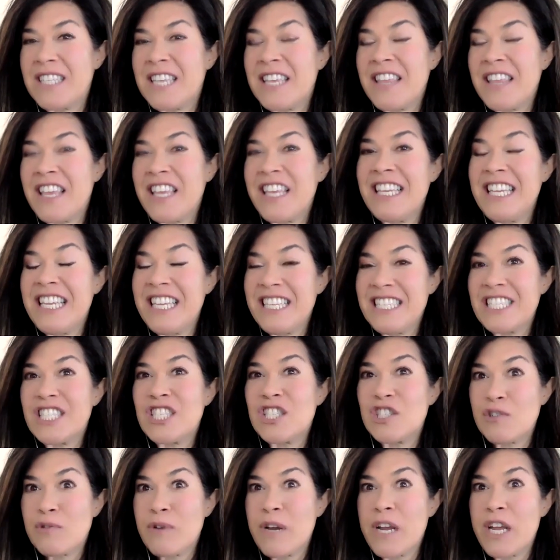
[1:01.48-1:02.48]
saying that you need to
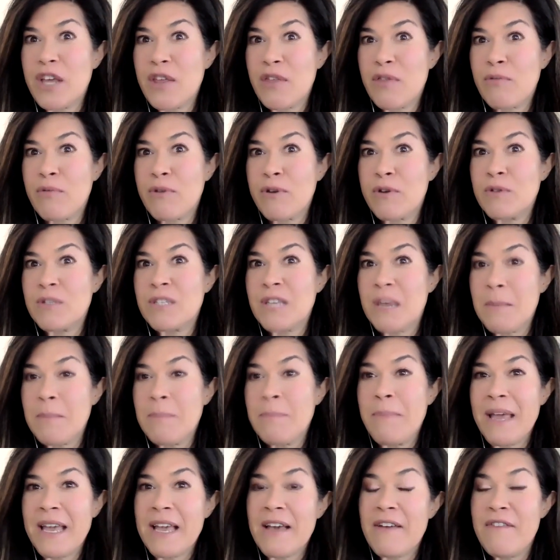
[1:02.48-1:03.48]
streak through some
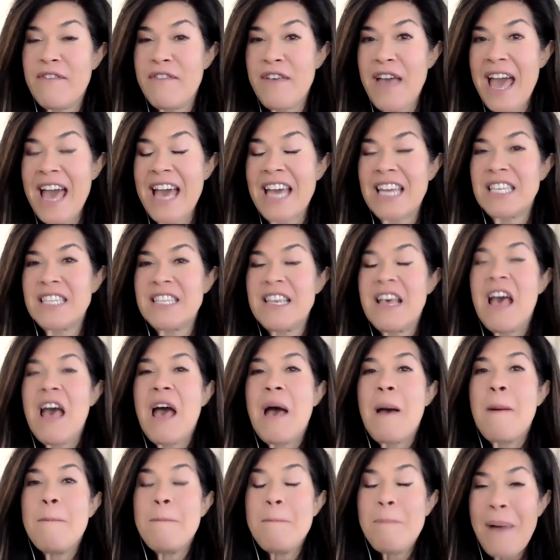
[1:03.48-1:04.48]
big event,
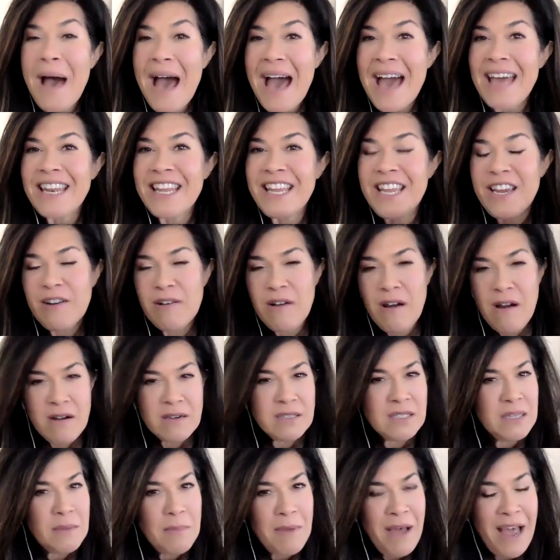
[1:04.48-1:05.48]
but here are
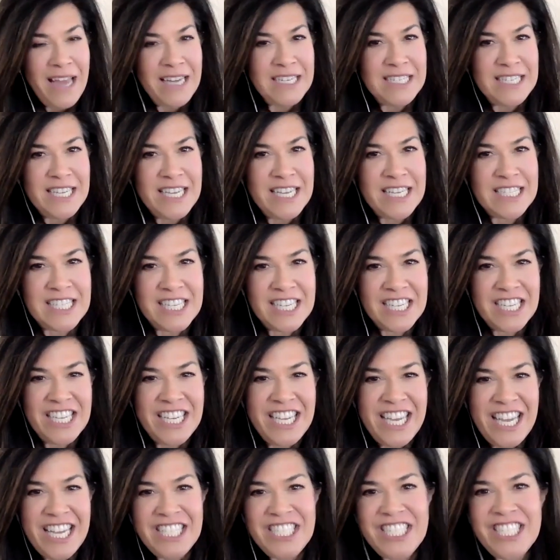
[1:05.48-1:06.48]
some ideas to
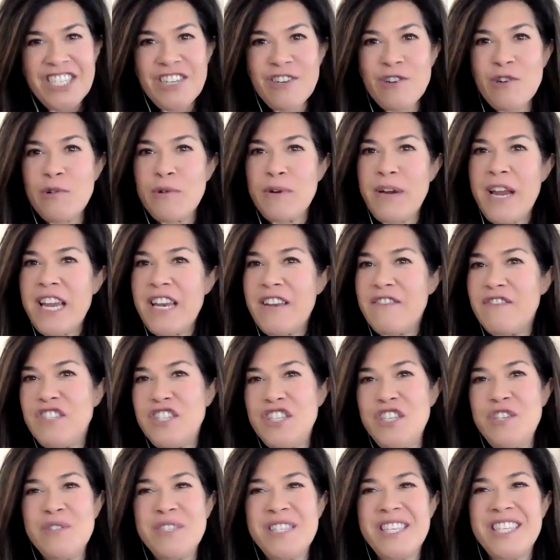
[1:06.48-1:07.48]
get your creative
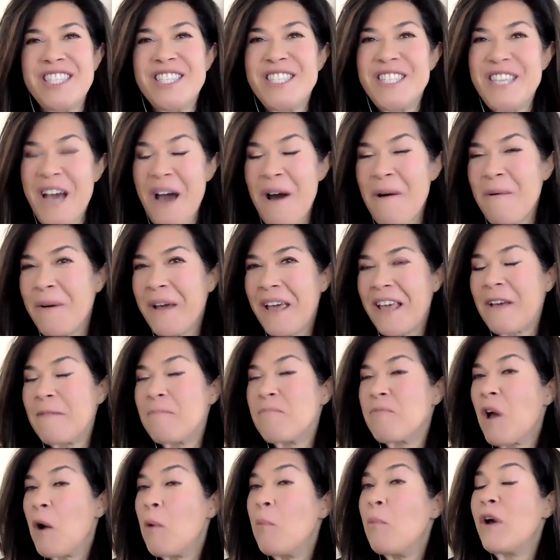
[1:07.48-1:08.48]
juices going
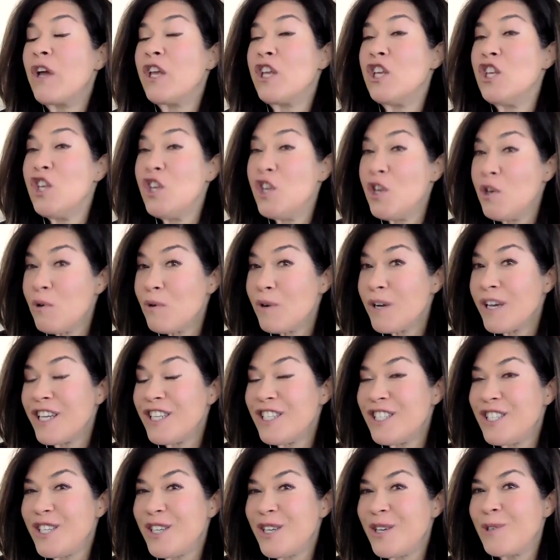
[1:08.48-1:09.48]
on what you
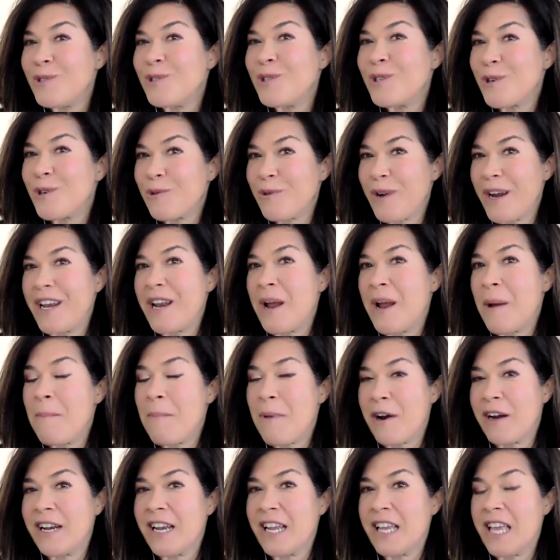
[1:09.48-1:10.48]
can do to create a
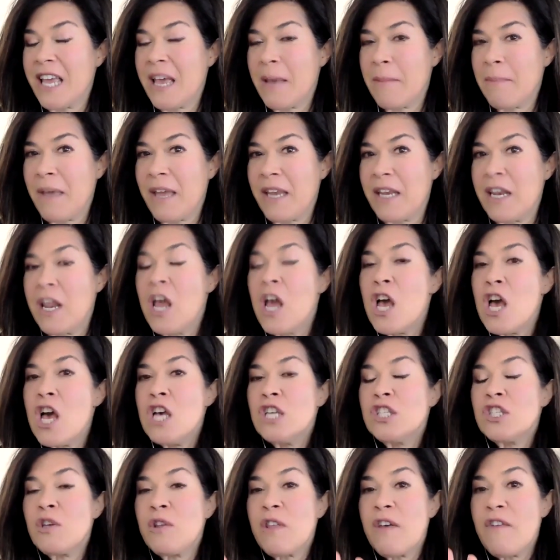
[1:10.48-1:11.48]
marketing campaign.
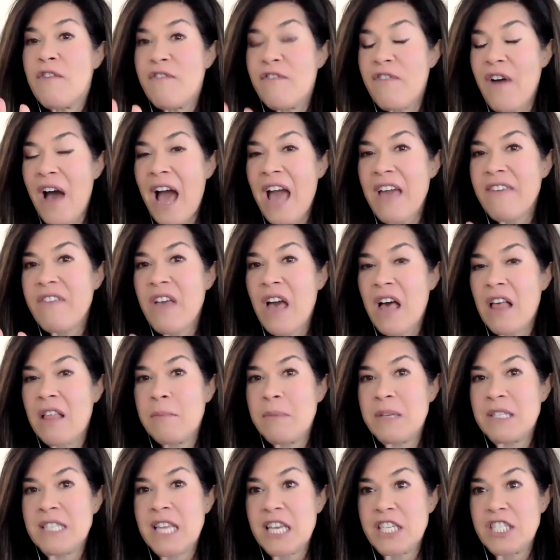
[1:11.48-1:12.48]
So the 5
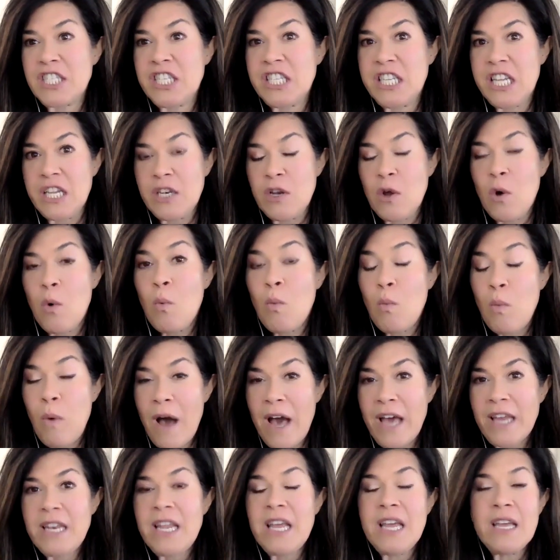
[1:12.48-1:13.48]
elements that you need:
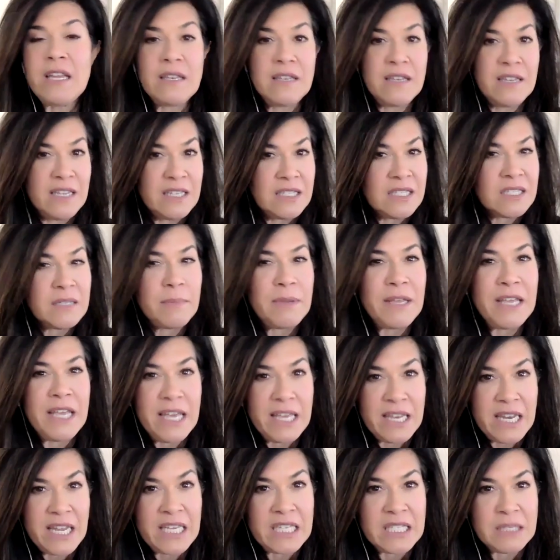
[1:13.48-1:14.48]
1, it needs to be
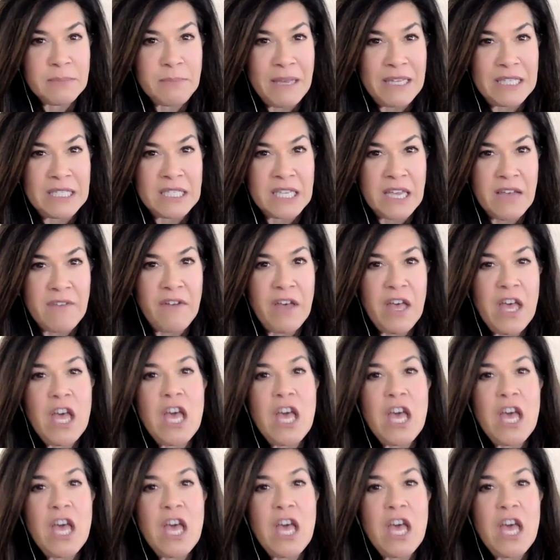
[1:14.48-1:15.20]
inexpensive.